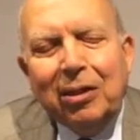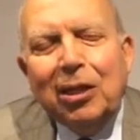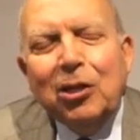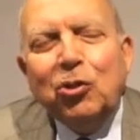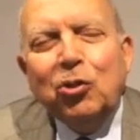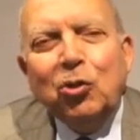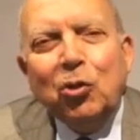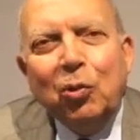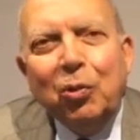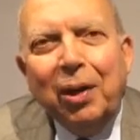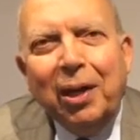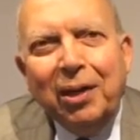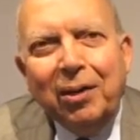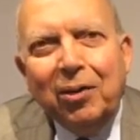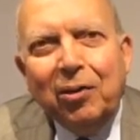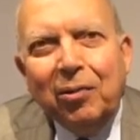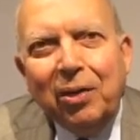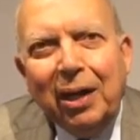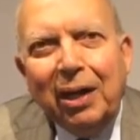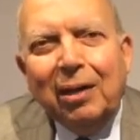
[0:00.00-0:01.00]
issue
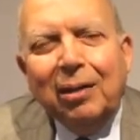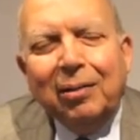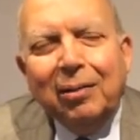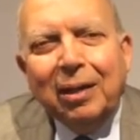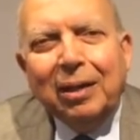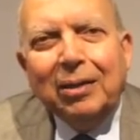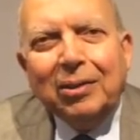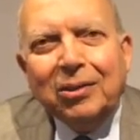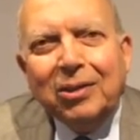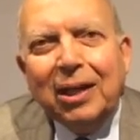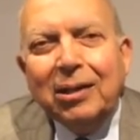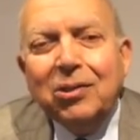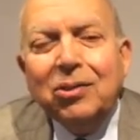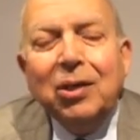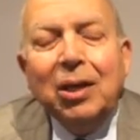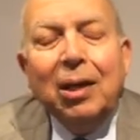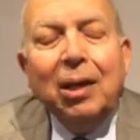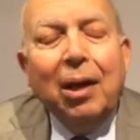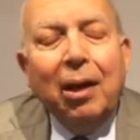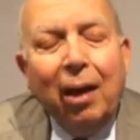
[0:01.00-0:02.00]
in the real
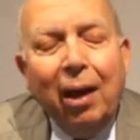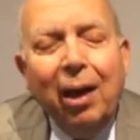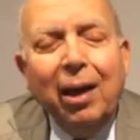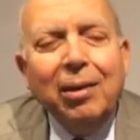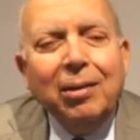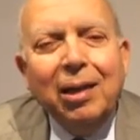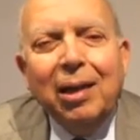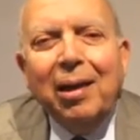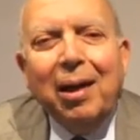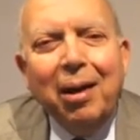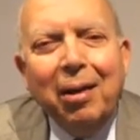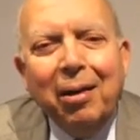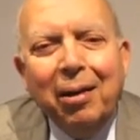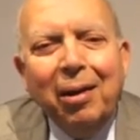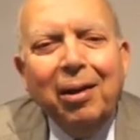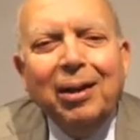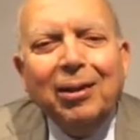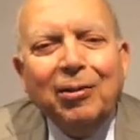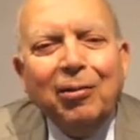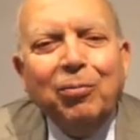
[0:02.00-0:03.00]
sense. And there are
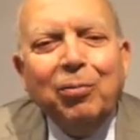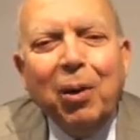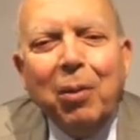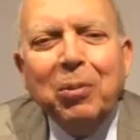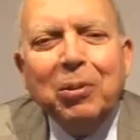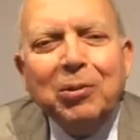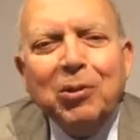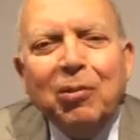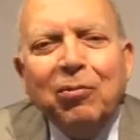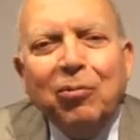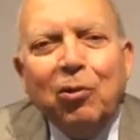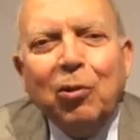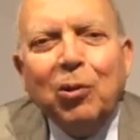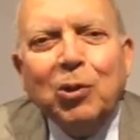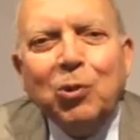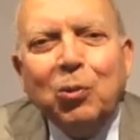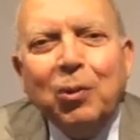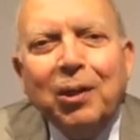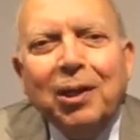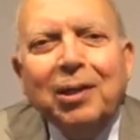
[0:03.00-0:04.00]
a lot of problems, of
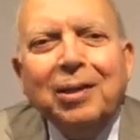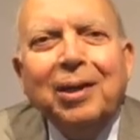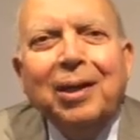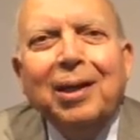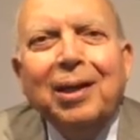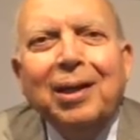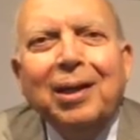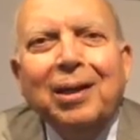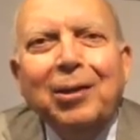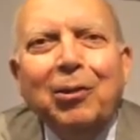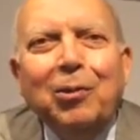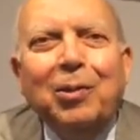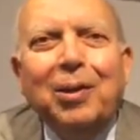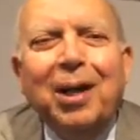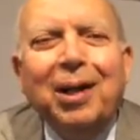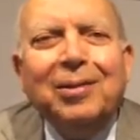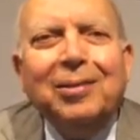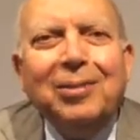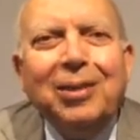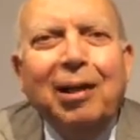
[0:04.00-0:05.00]
course, with it. You
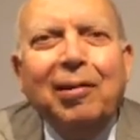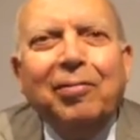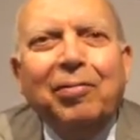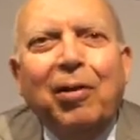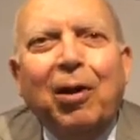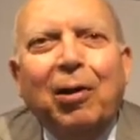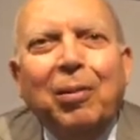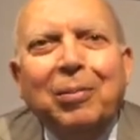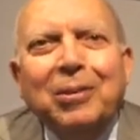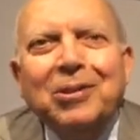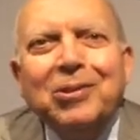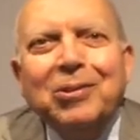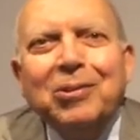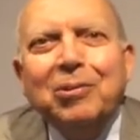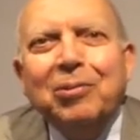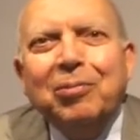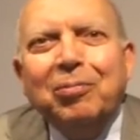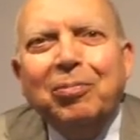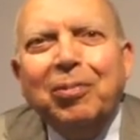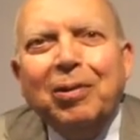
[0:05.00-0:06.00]
can't tell
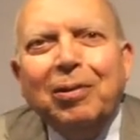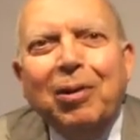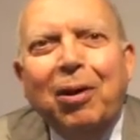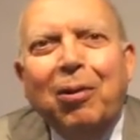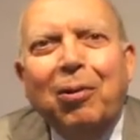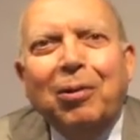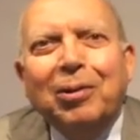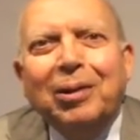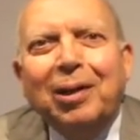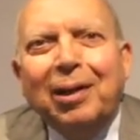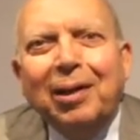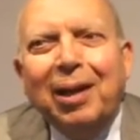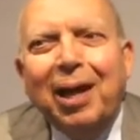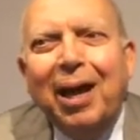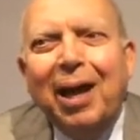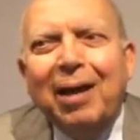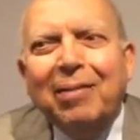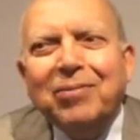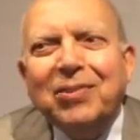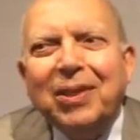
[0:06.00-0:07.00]
farmers all their
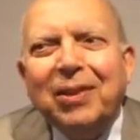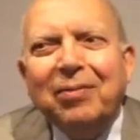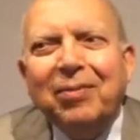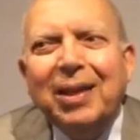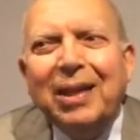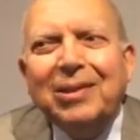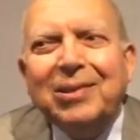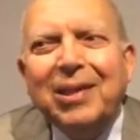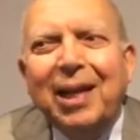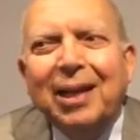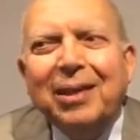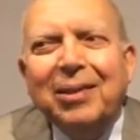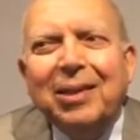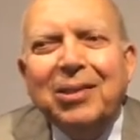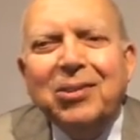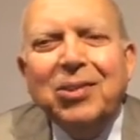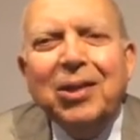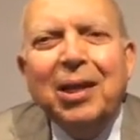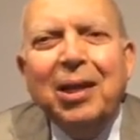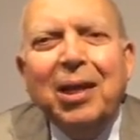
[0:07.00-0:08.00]
lives and things like
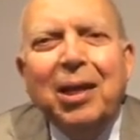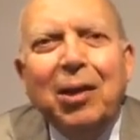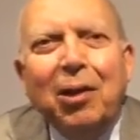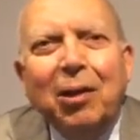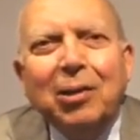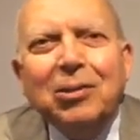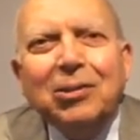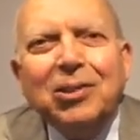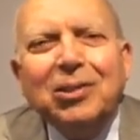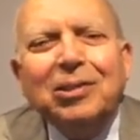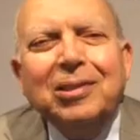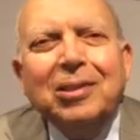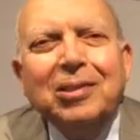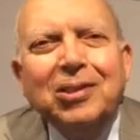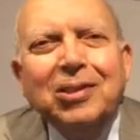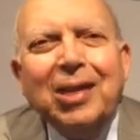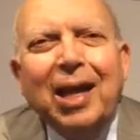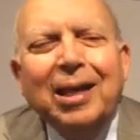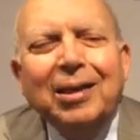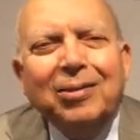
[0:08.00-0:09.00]
this,
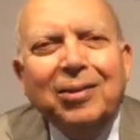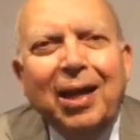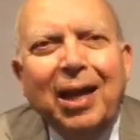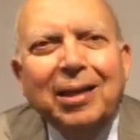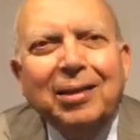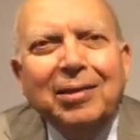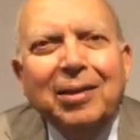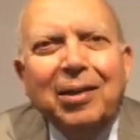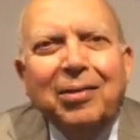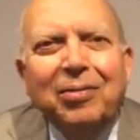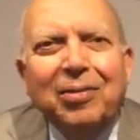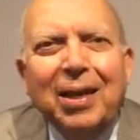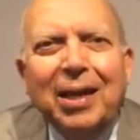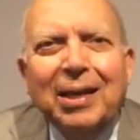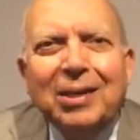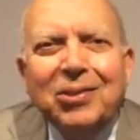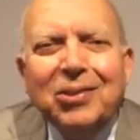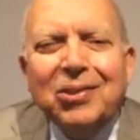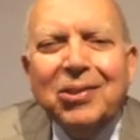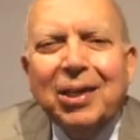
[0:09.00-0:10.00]
sat and did
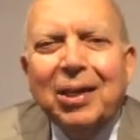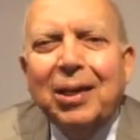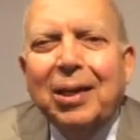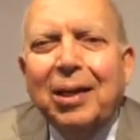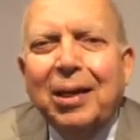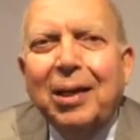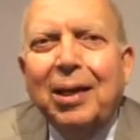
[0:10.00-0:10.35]
things